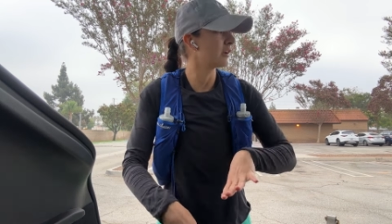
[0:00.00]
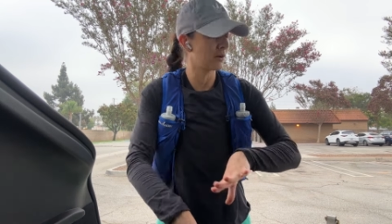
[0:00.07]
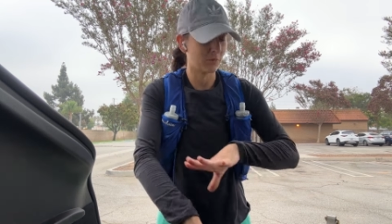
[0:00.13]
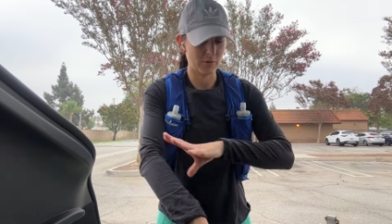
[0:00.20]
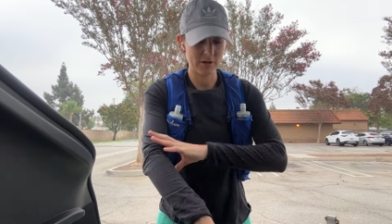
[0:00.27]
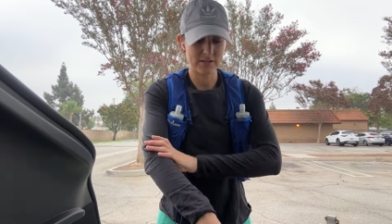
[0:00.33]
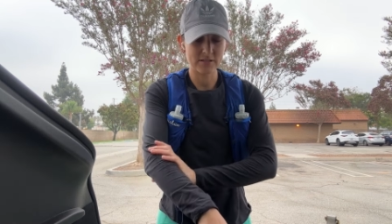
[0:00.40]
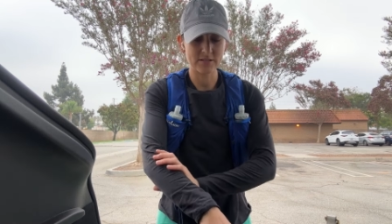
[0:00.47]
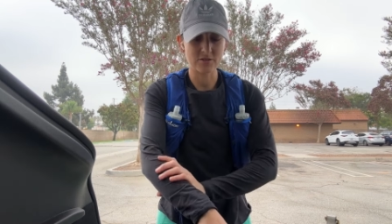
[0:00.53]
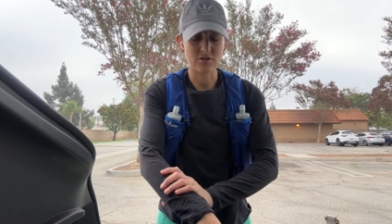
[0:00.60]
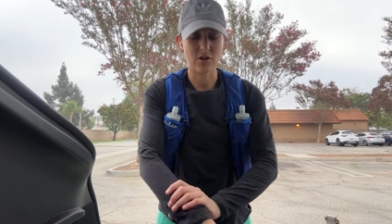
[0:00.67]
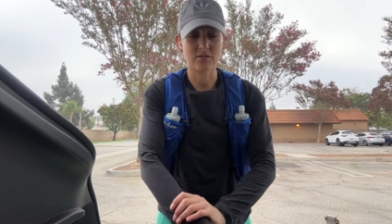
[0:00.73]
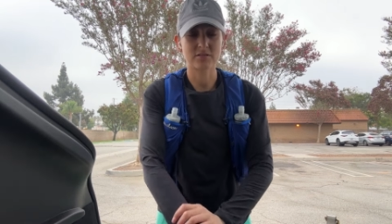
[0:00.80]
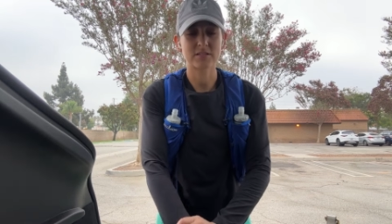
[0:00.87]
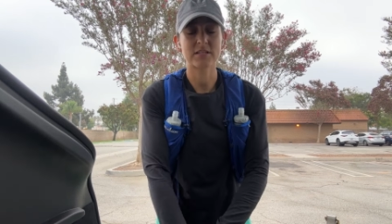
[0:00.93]
i'm wearing this
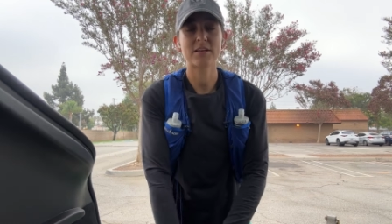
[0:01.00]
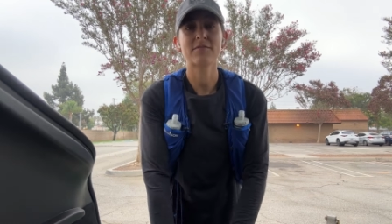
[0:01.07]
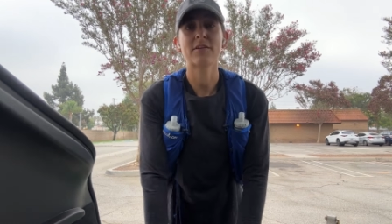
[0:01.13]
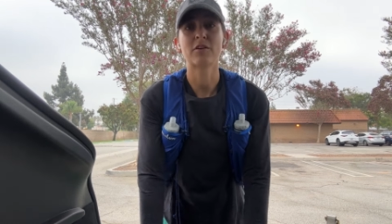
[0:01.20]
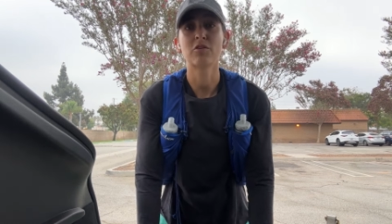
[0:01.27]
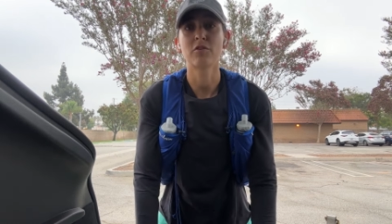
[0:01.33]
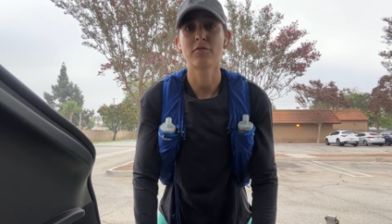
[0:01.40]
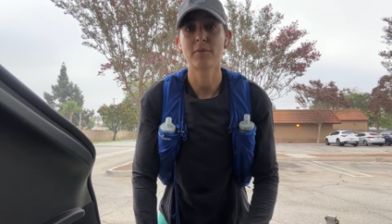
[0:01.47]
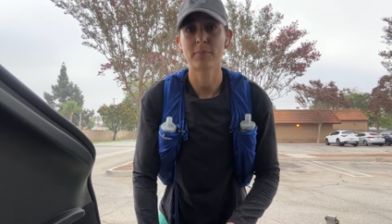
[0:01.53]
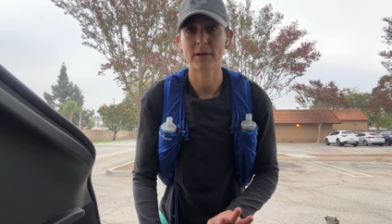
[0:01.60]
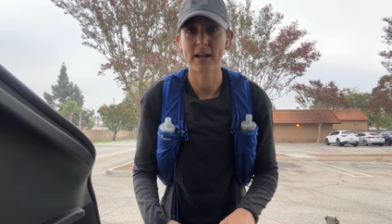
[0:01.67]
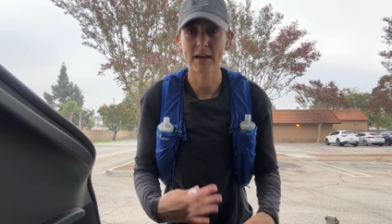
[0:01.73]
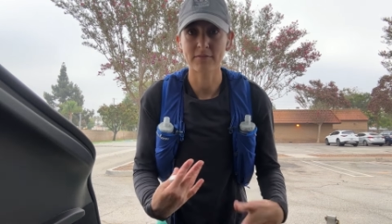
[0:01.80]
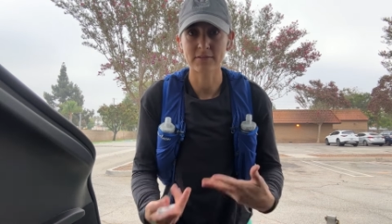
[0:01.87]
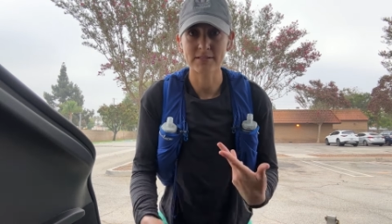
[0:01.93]
long sleeve i don't know if i'm gonna
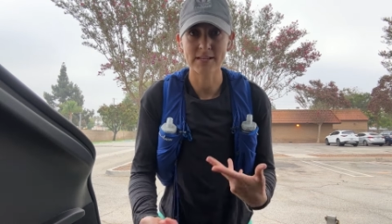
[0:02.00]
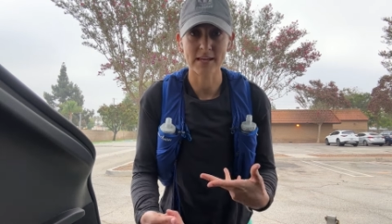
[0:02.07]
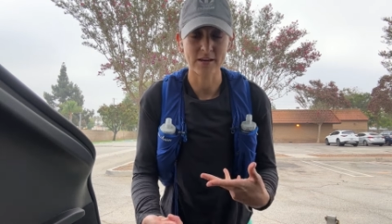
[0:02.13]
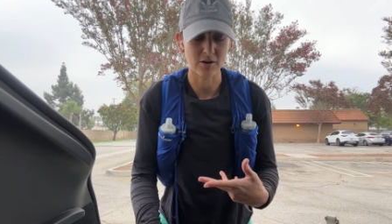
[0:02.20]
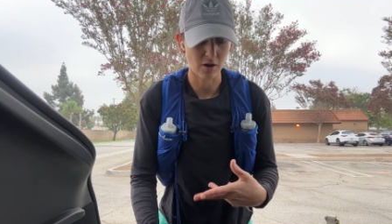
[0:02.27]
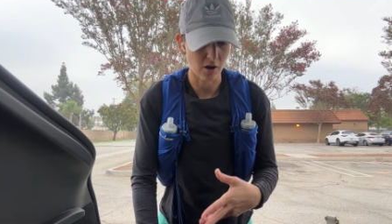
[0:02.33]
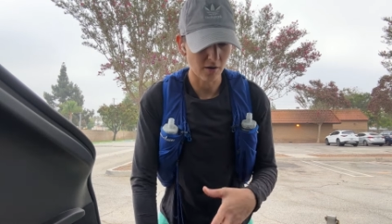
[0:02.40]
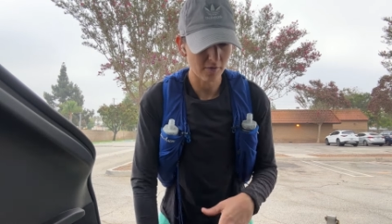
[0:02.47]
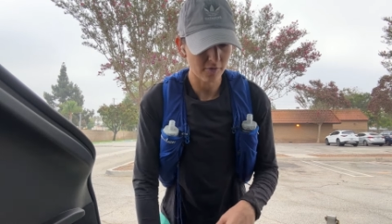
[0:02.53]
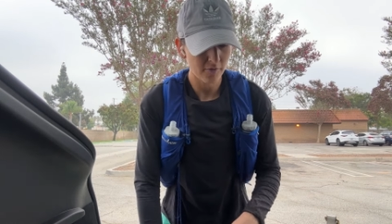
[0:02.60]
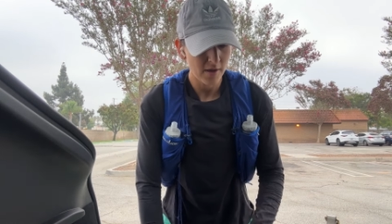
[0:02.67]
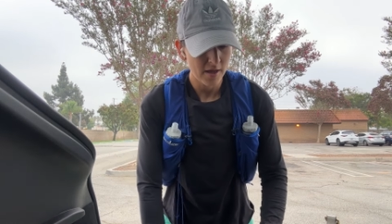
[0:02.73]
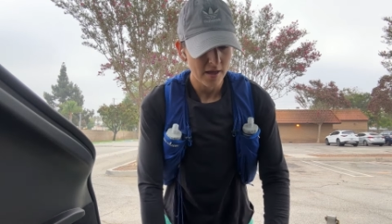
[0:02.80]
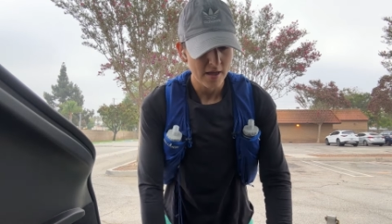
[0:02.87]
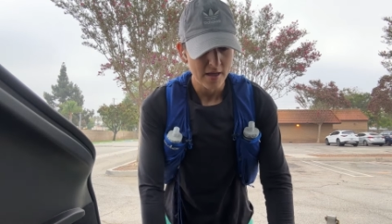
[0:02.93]
have to take it off
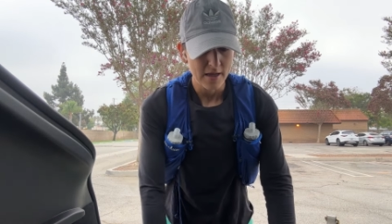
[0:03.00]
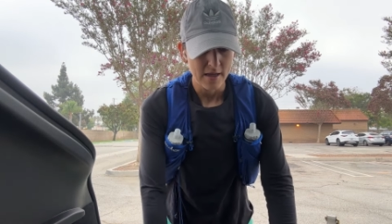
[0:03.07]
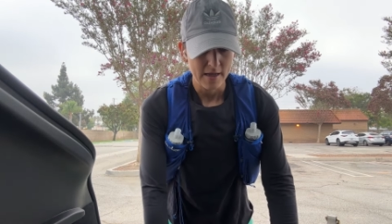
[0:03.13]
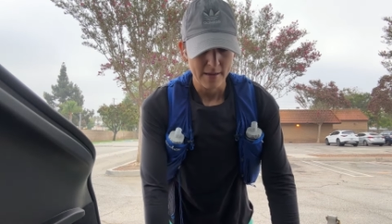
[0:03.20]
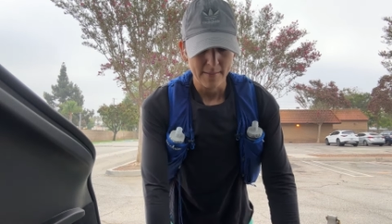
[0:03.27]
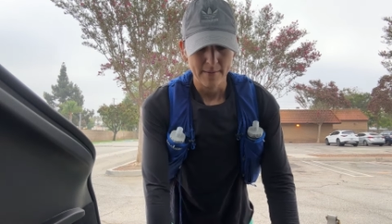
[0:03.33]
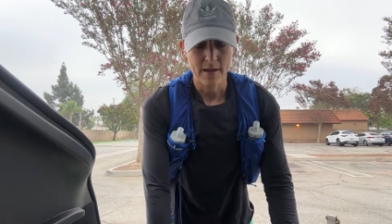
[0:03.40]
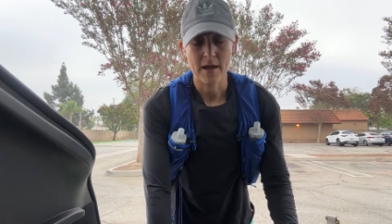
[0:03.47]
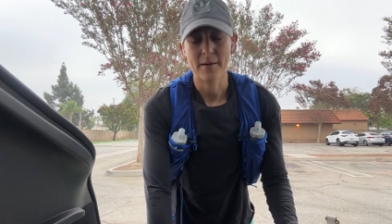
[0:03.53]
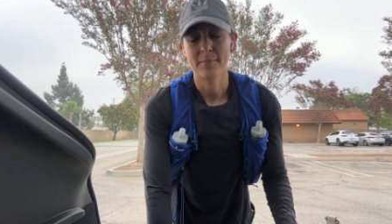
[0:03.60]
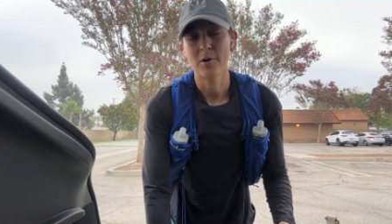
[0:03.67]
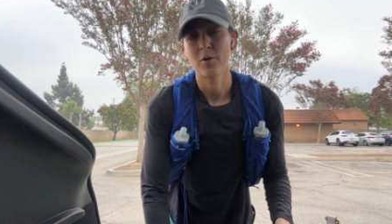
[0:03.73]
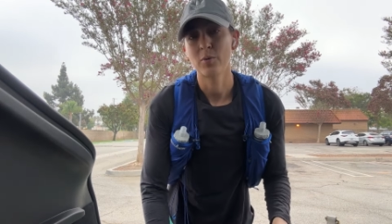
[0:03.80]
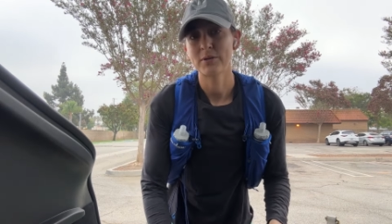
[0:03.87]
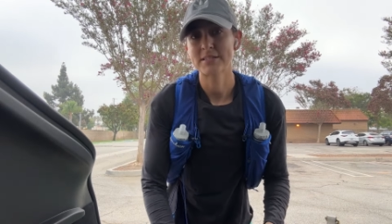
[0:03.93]
um,
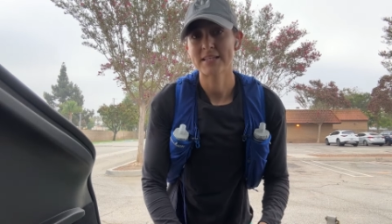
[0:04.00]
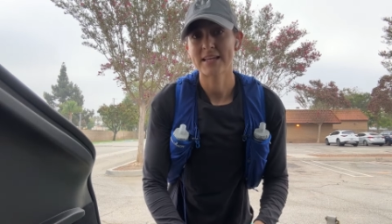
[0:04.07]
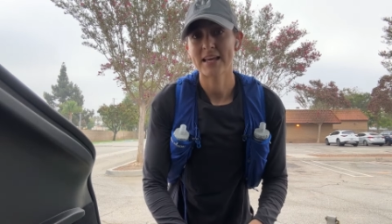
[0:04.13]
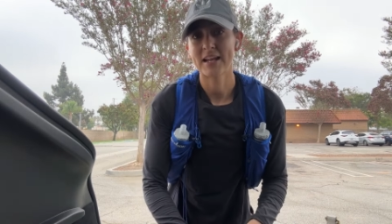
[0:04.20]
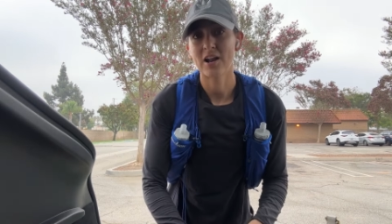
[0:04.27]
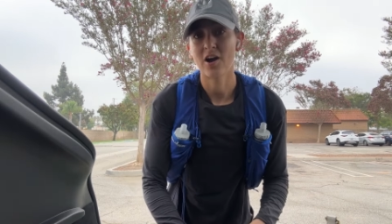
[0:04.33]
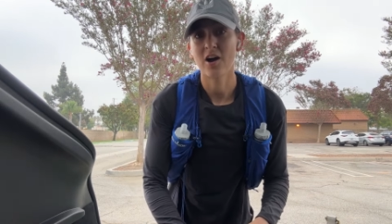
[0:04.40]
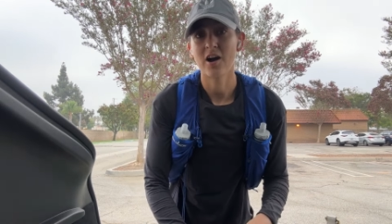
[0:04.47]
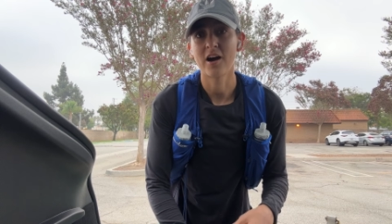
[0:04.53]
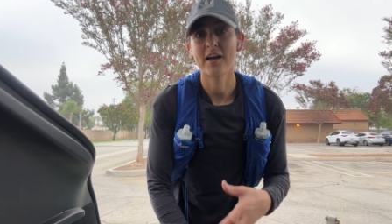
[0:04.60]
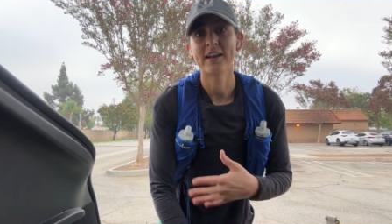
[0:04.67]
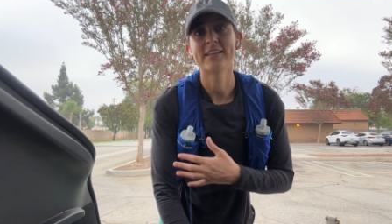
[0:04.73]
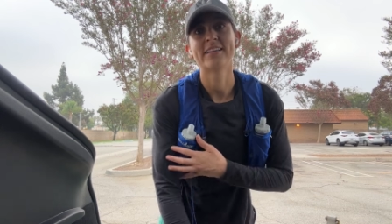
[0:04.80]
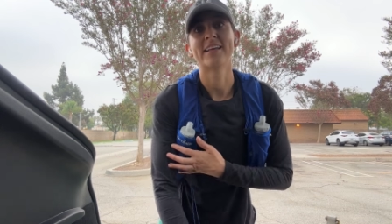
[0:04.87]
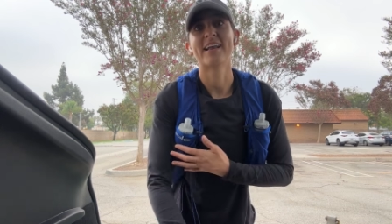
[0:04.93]
once I get hot
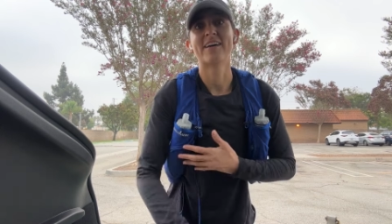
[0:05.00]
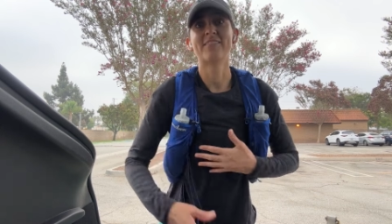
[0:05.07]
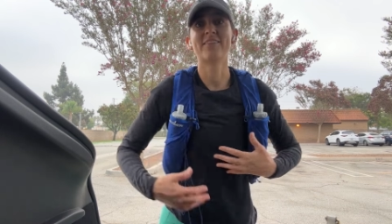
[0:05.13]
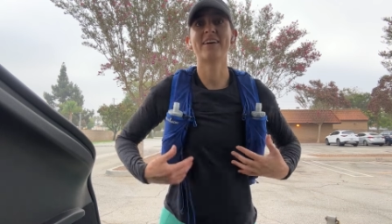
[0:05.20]
and then have,